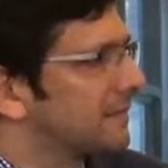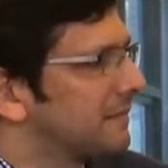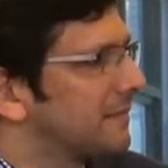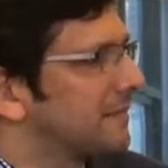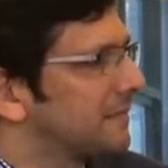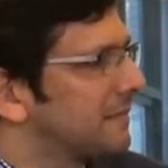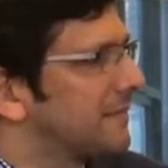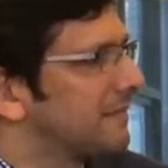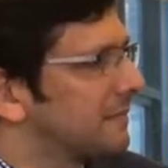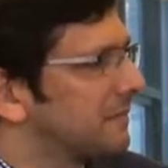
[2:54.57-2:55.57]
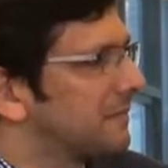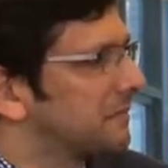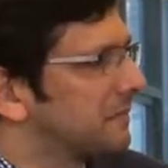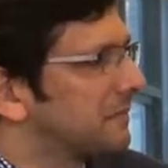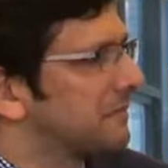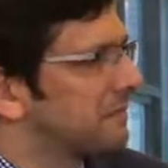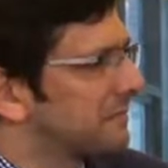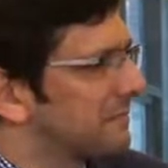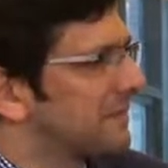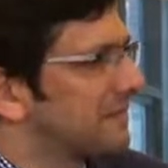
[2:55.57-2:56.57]

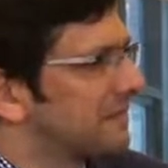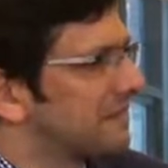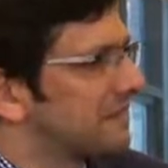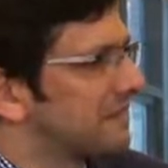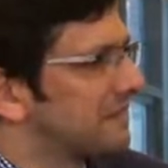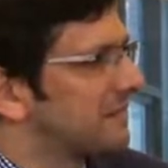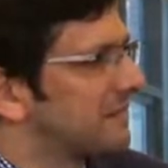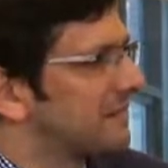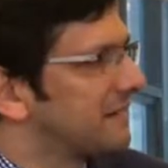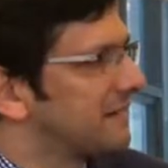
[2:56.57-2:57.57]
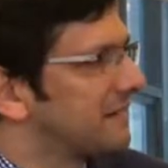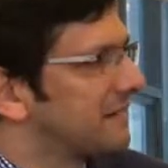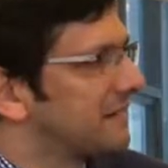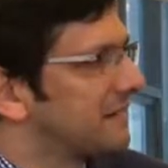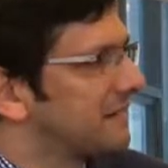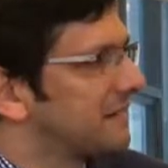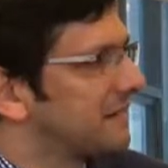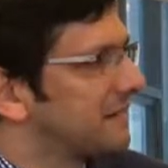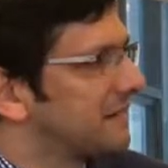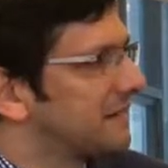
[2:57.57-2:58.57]

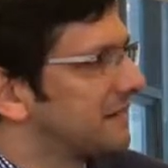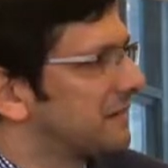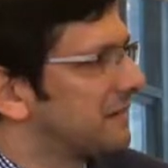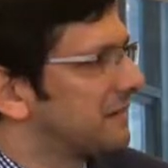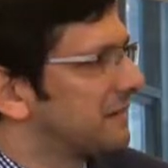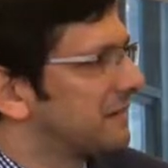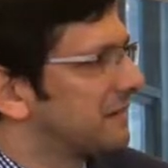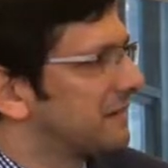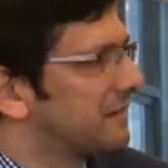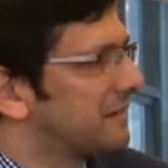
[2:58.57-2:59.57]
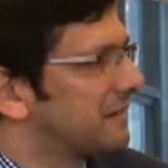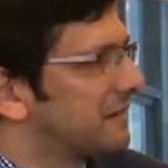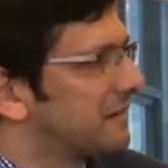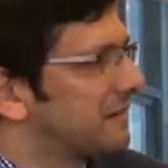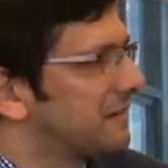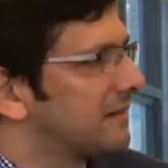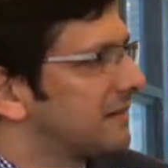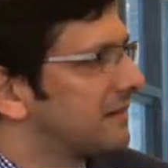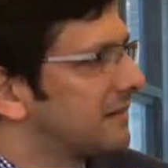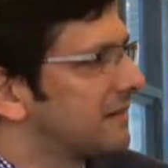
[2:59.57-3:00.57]

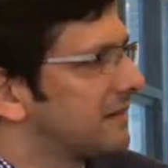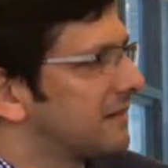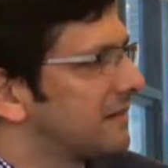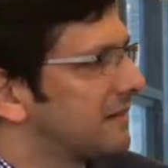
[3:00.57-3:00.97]
This person isn't speaking.